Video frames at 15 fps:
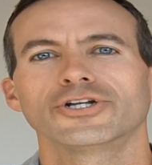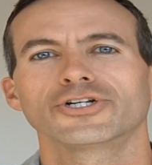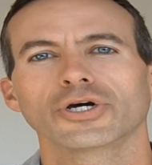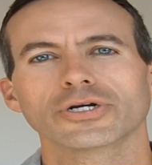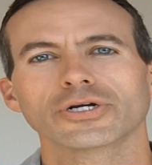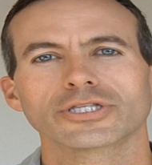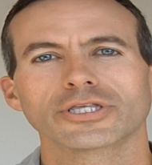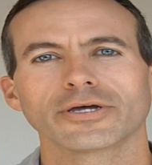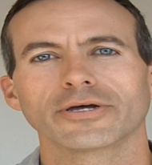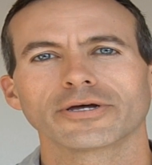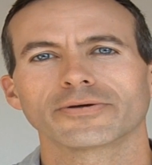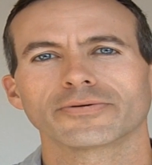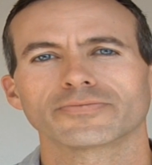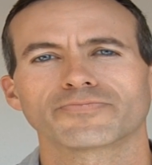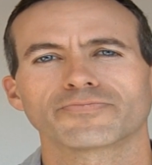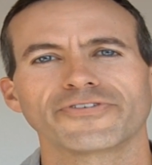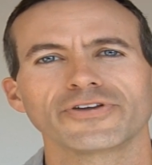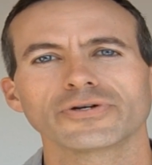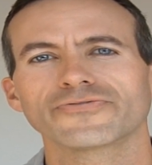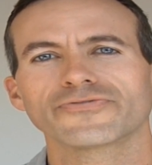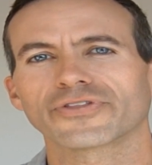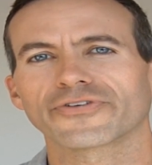took the
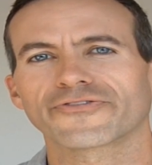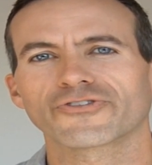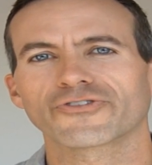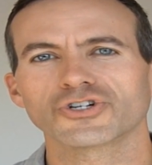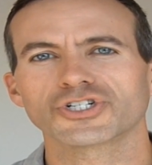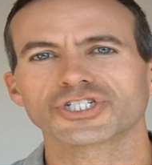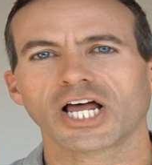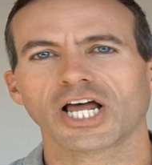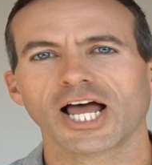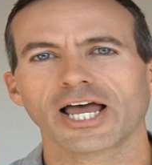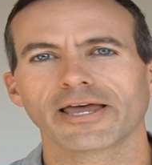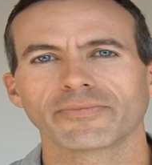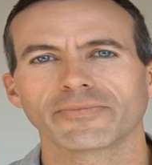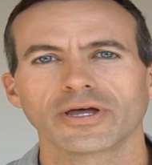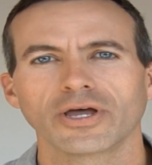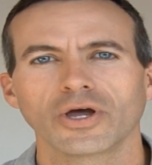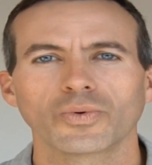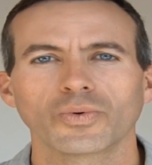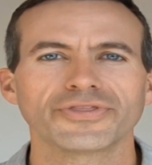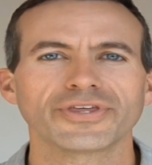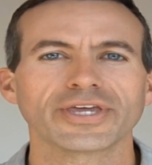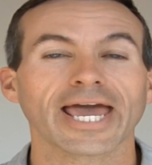field for the first time
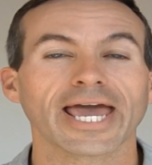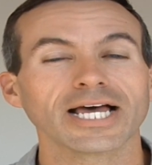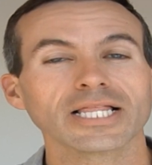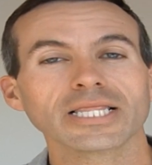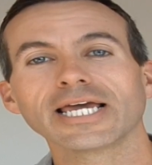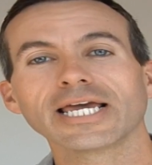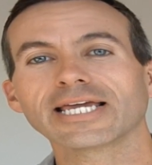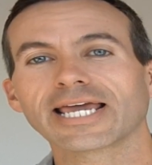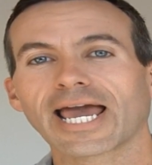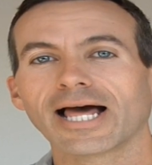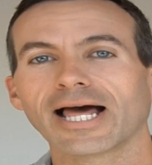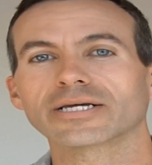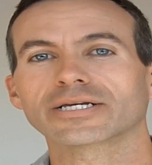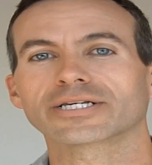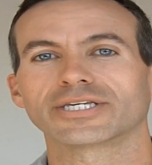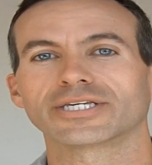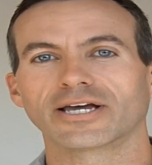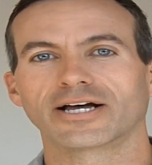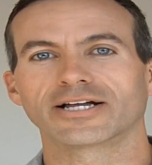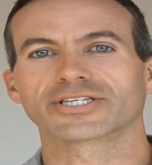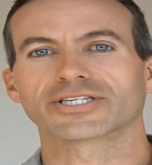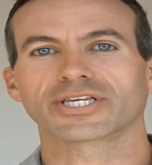with the LA Galaxy
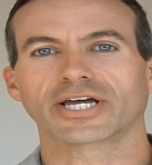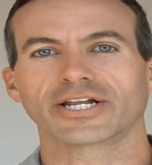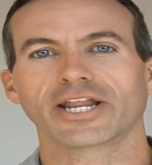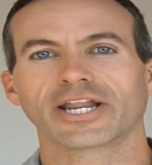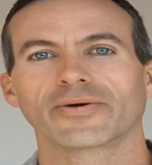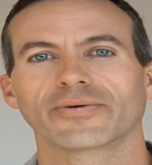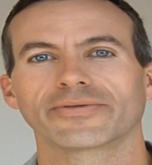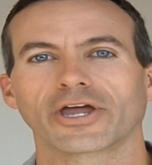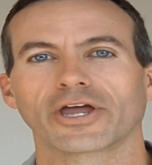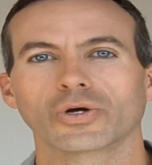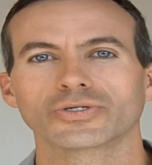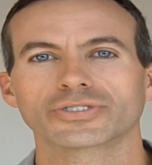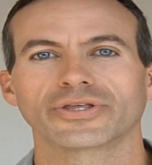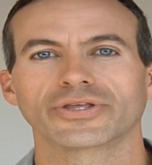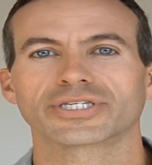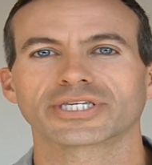on Sunday when they hosted the